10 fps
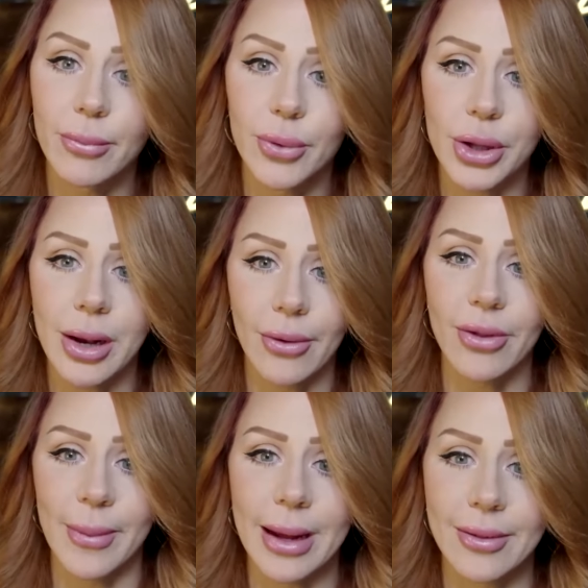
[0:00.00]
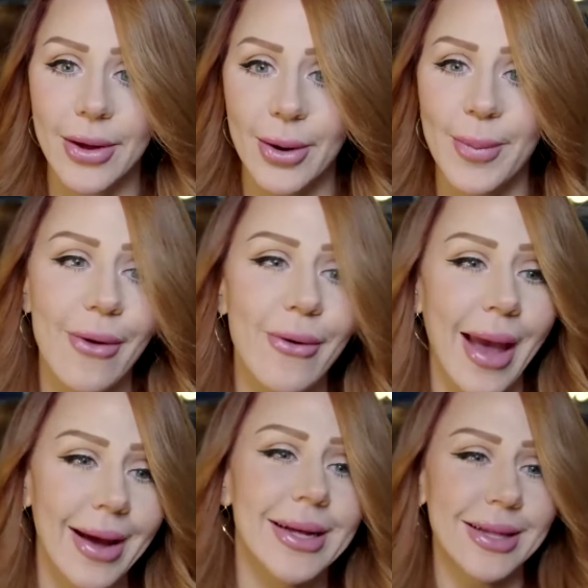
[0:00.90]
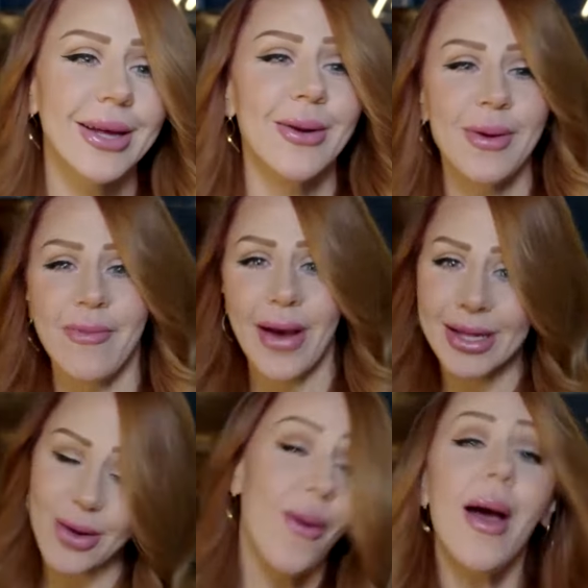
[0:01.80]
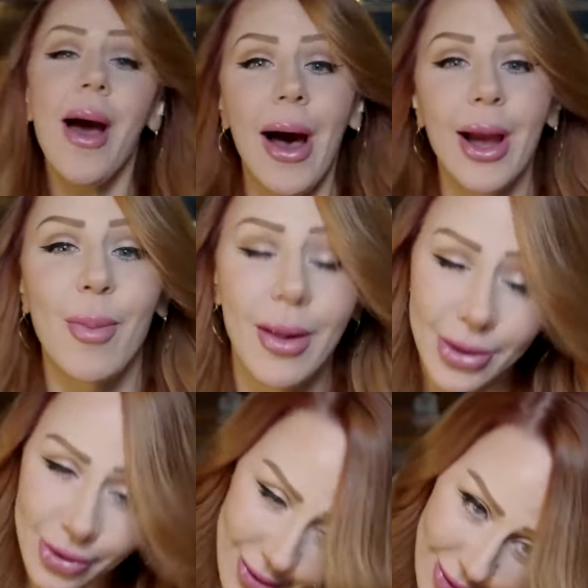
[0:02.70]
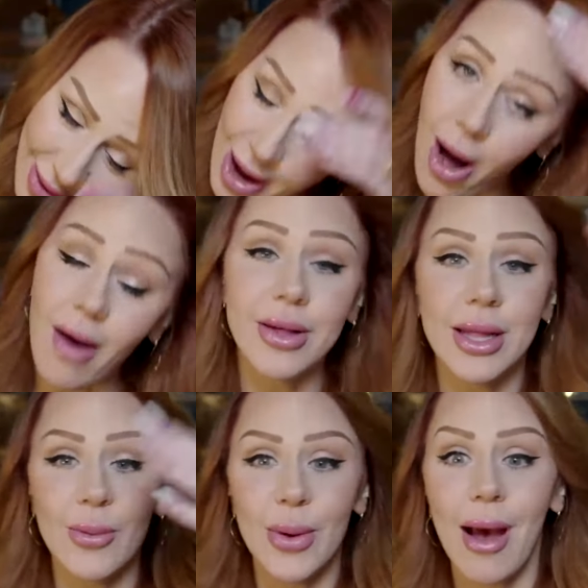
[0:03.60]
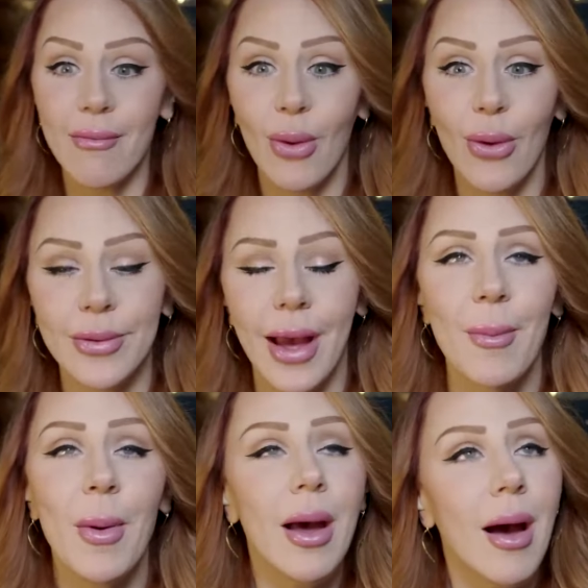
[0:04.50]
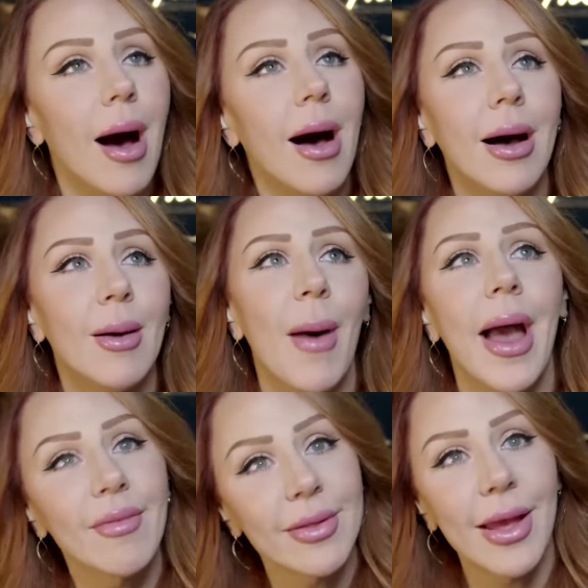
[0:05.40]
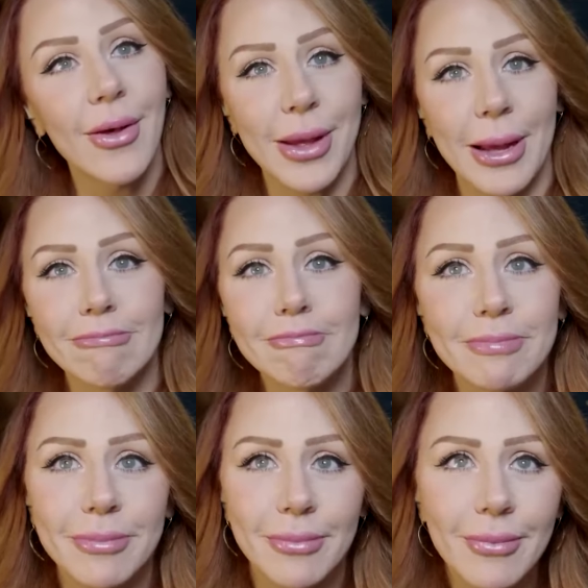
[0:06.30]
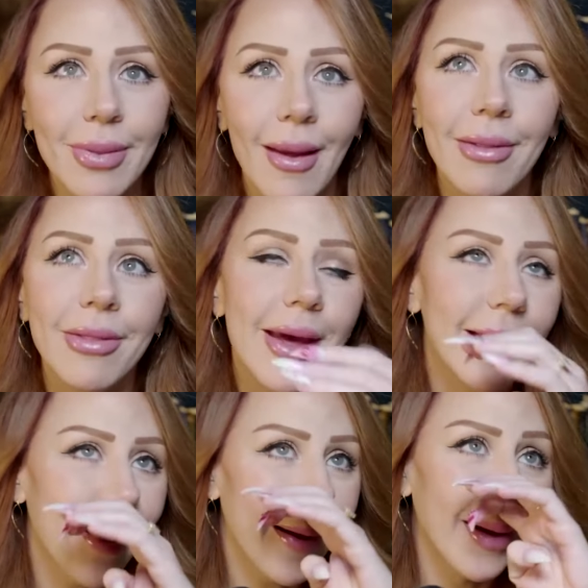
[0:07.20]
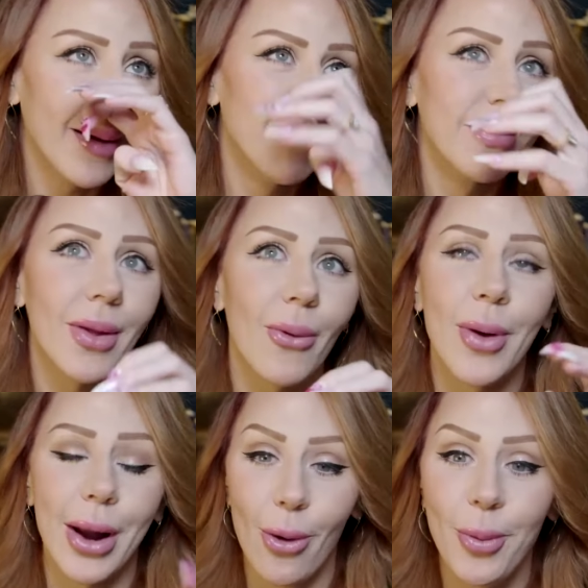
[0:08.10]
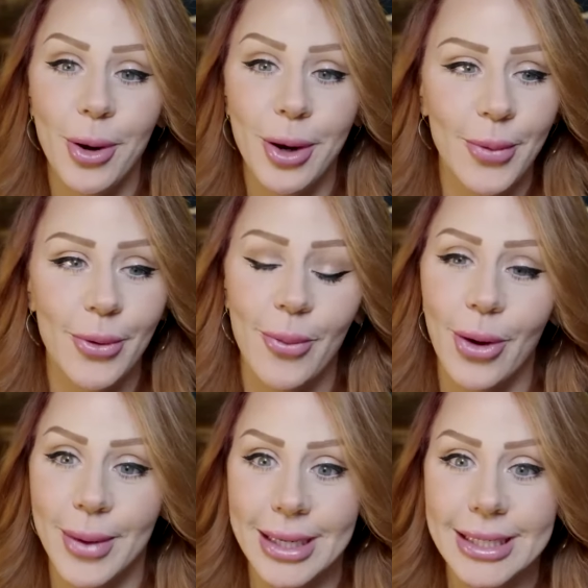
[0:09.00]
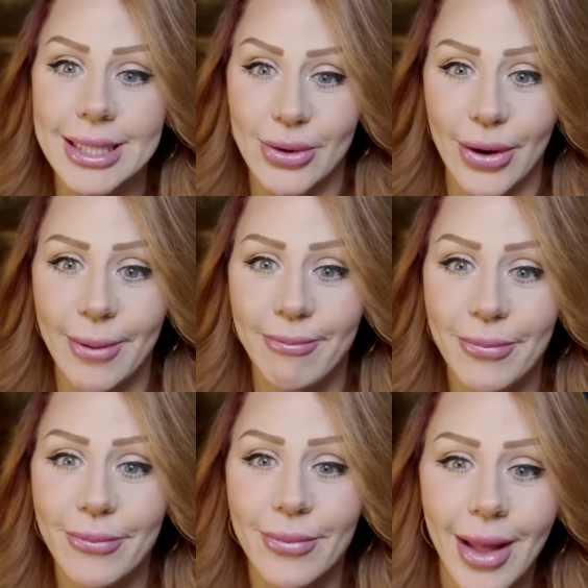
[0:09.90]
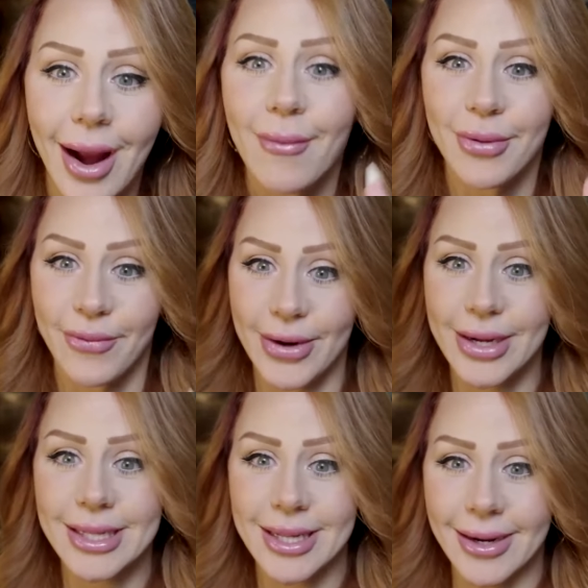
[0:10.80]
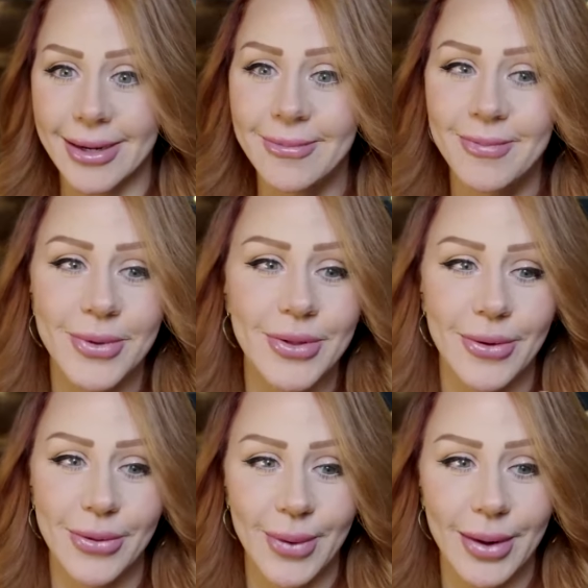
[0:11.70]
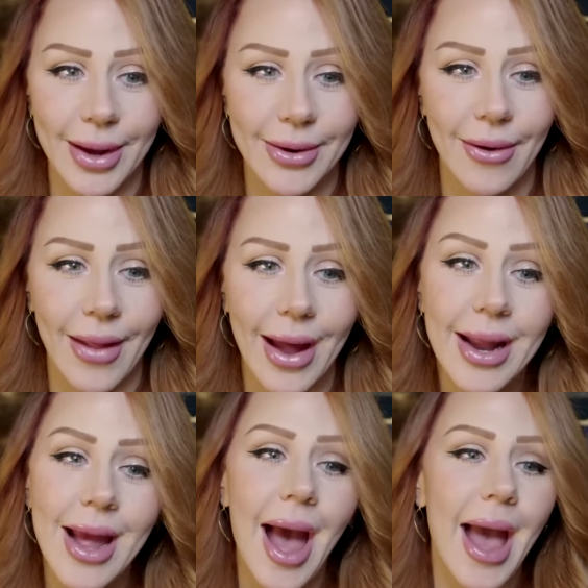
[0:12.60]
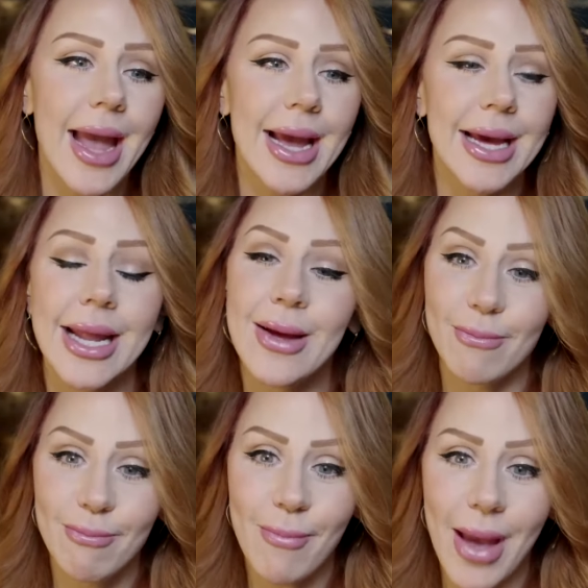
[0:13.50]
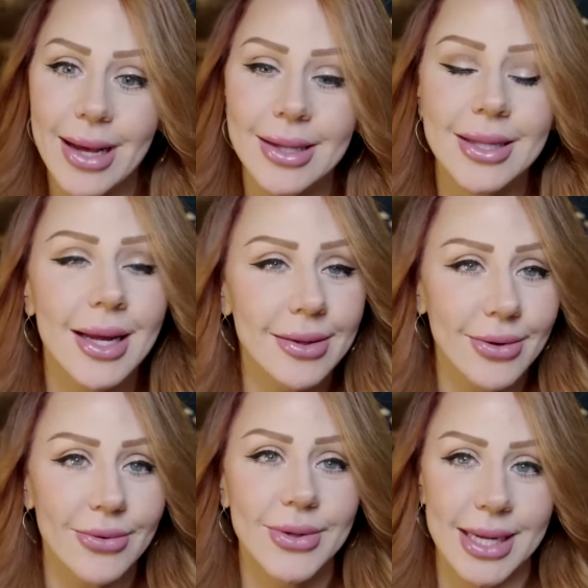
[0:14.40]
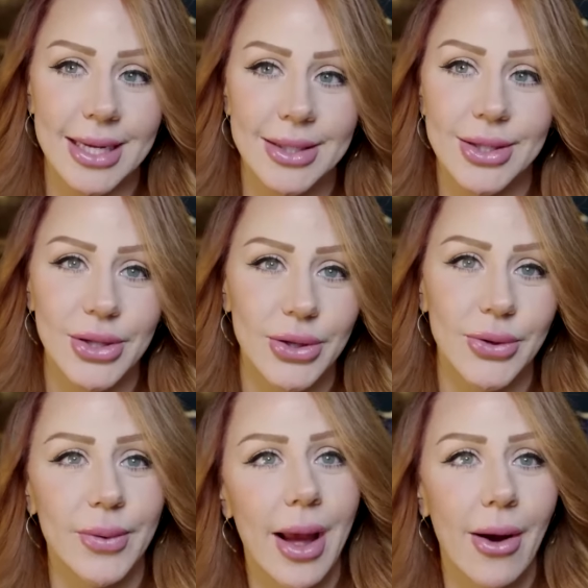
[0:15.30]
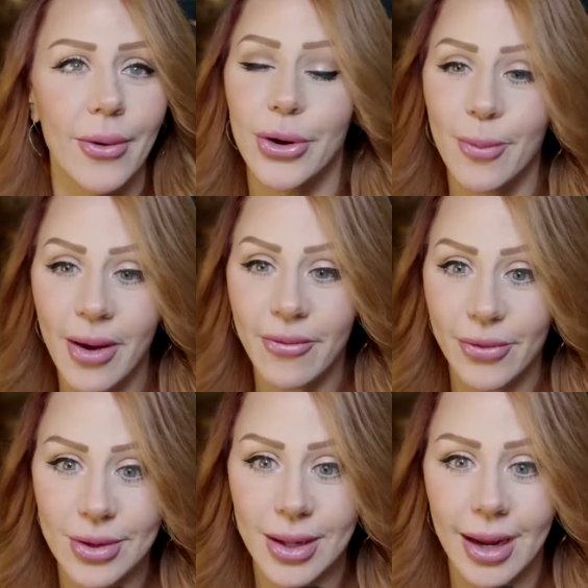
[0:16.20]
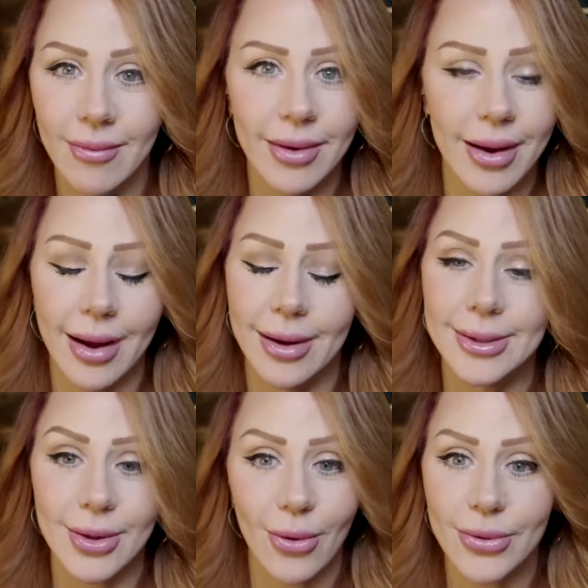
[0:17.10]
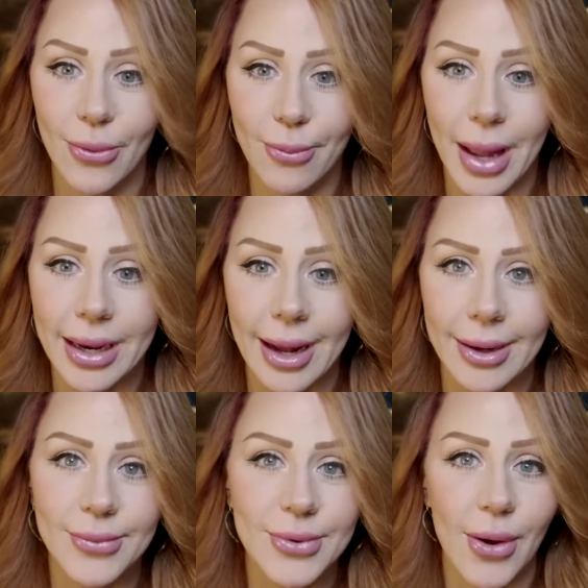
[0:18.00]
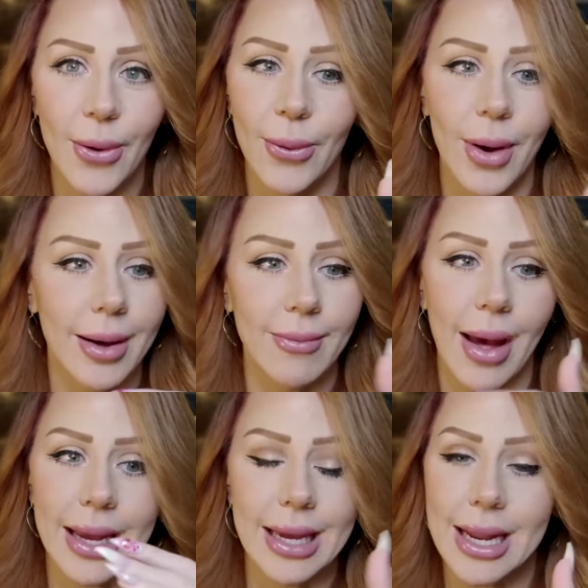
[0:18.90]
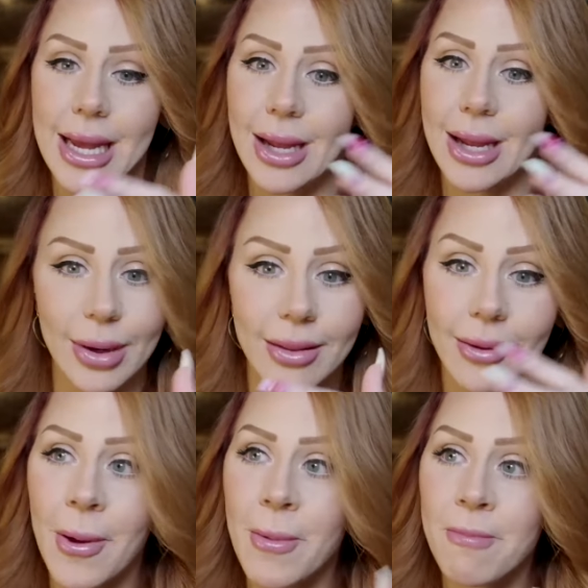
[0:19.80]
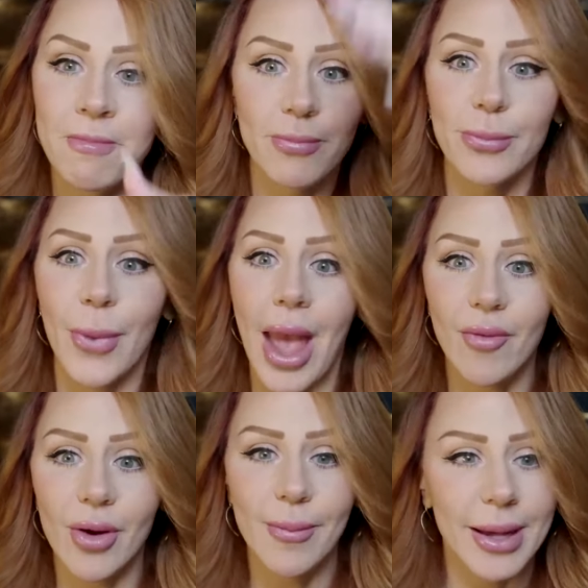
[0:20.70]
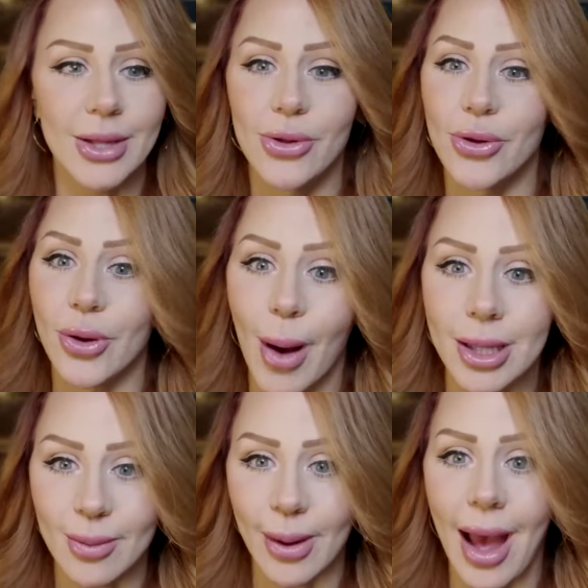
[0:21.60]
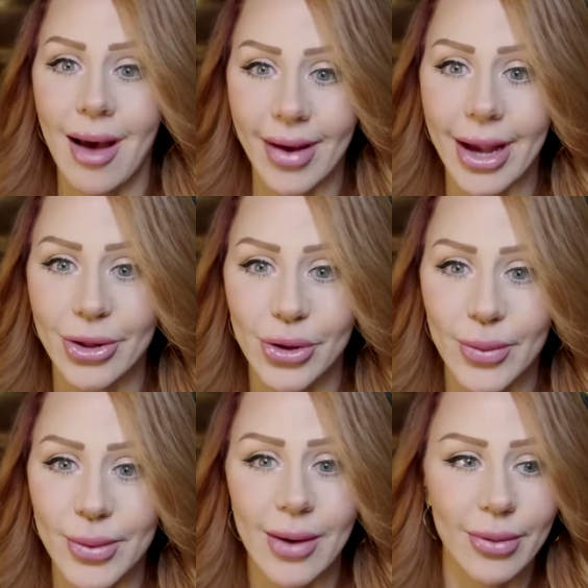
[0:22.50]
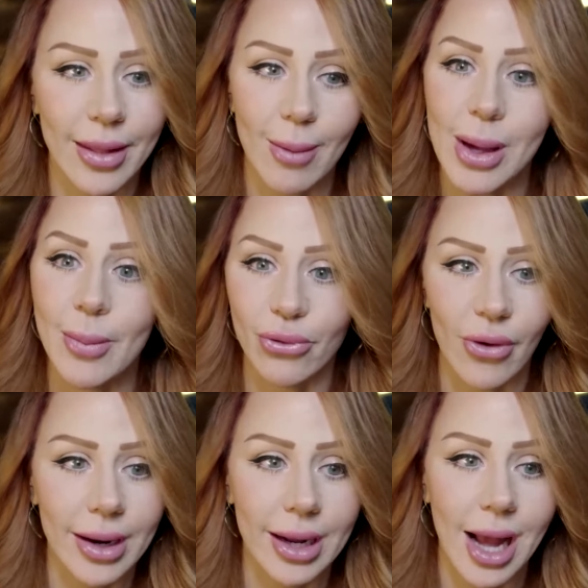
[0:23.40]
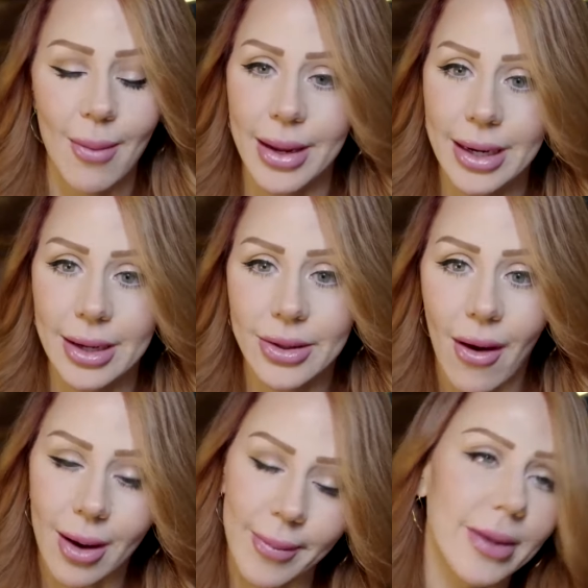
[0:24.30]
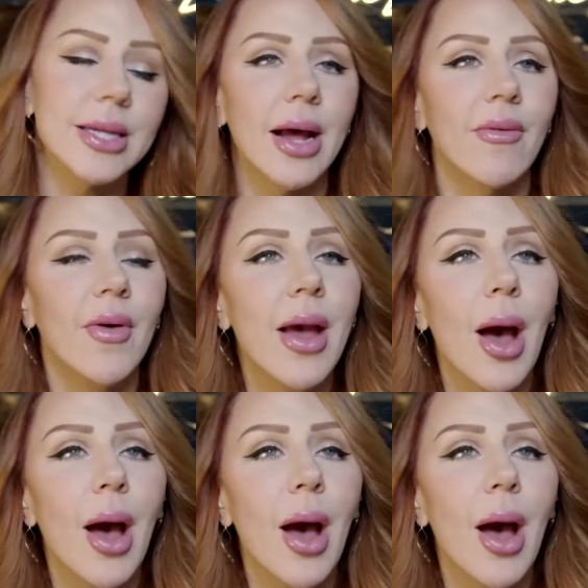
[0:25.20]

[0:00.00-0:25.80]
She knows me. It's yeah. gonna be okay. It's gonna be fine. Yeah. So I apologize on that. Obviously, we have the whole time. Um, I have to tell you that um, when I opened up your appointment, I did scream. Like I was very excited. So I just want to let you know that. And it makes a little sense too. Now you're my first client of the day. It's also Monday, so I, I get hit with every message you can possibly have. I guess you would say with like people trying to come in and talk about stuff.